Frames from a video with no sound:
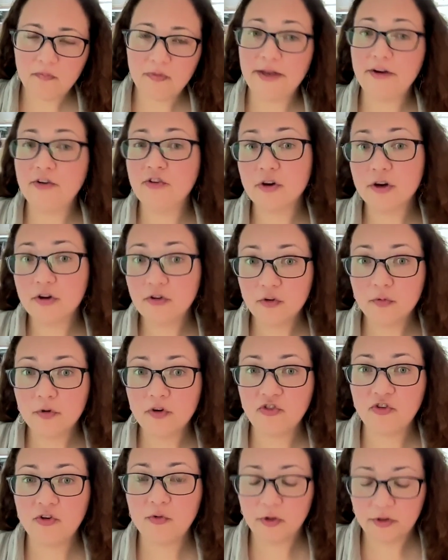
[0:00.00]
and your
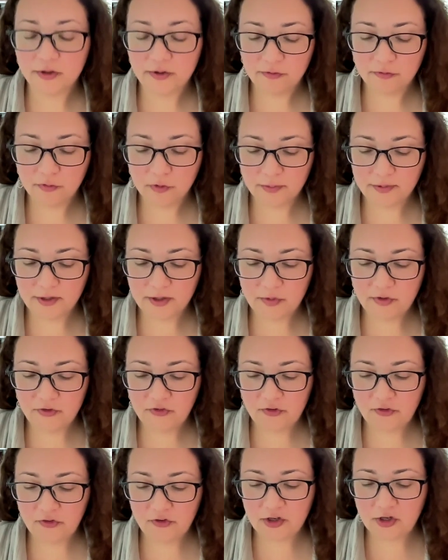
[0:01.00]
intuition will inform you,
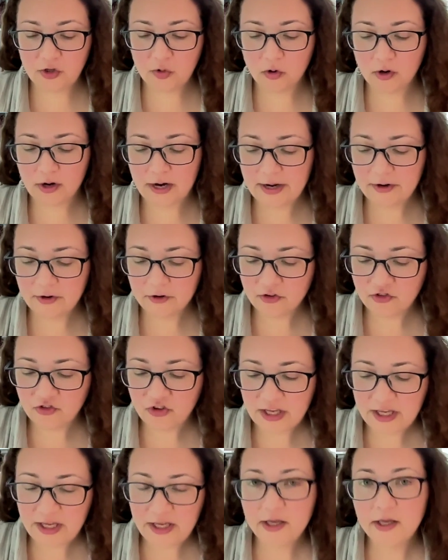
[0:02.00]
is this your
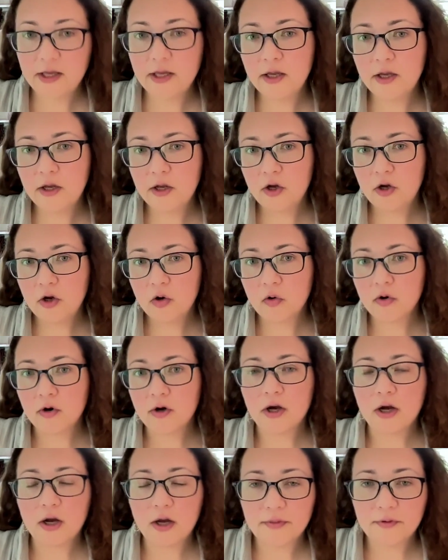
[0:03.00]
energy
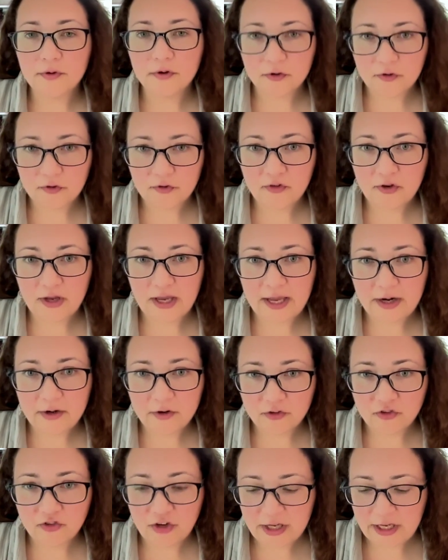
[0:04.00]
or others'
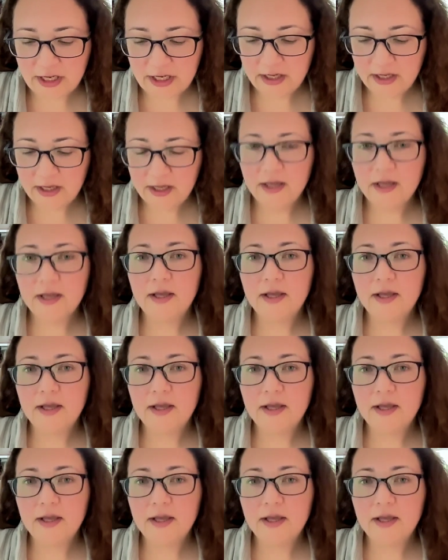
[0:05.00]
energy?